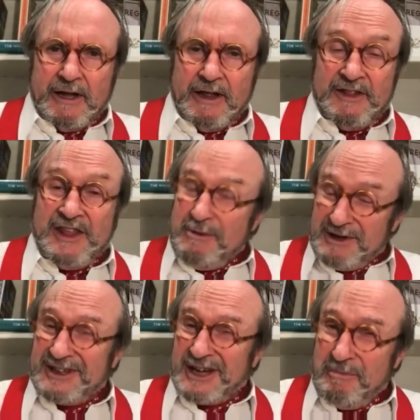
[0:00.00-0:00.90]
They were
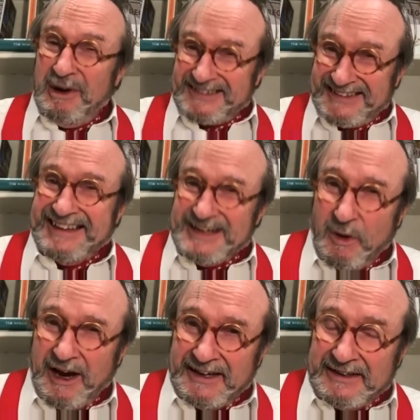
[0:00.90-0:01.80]
going to go bust anyway.
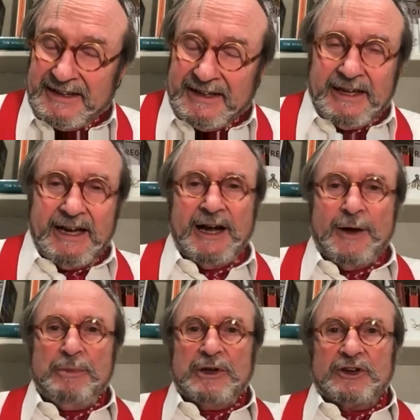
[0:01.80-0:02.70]

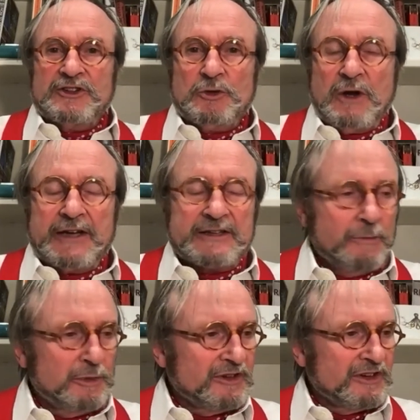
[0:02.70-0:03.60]
Um, because you had
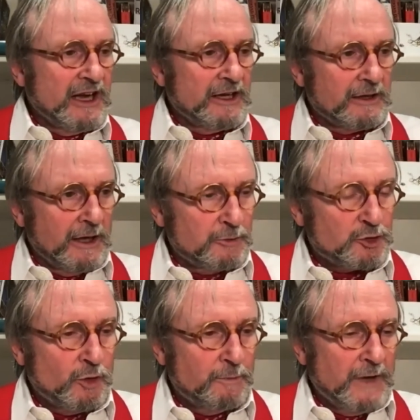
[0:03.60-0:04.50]
companies like, I'm
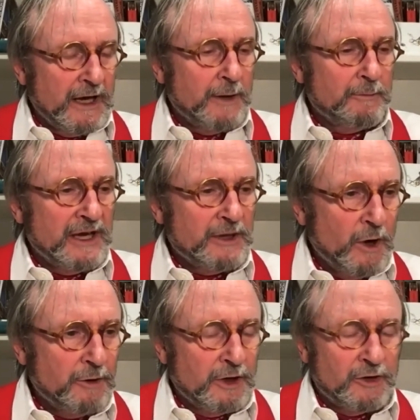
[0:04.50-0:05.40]
sure uh, many
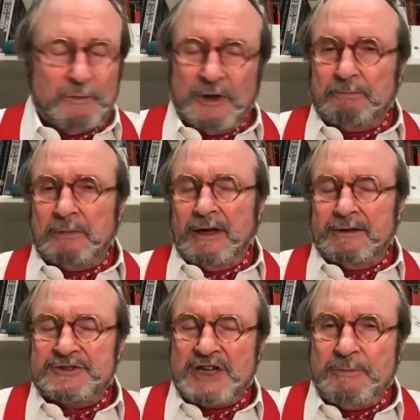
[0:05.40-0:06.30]
won't know them, but uh,
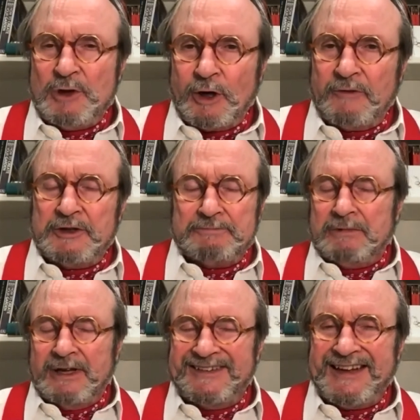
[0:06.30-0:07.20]
Jamie Oliver,
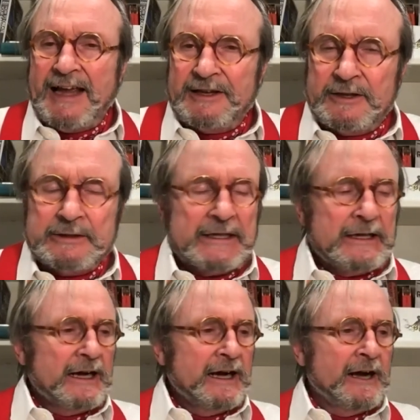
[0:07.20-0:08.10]
Italia,
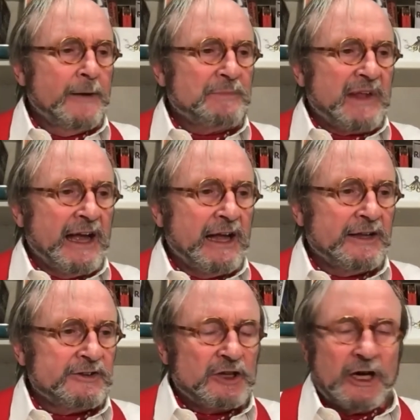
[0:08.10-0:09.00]
um,
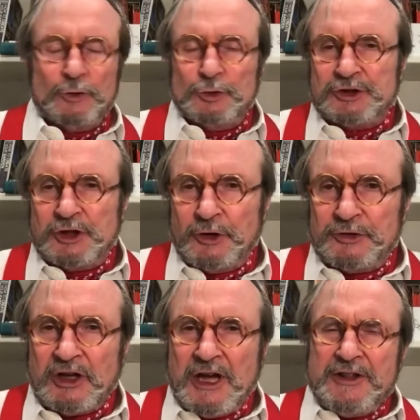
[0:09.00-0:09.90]
and Carluccio's.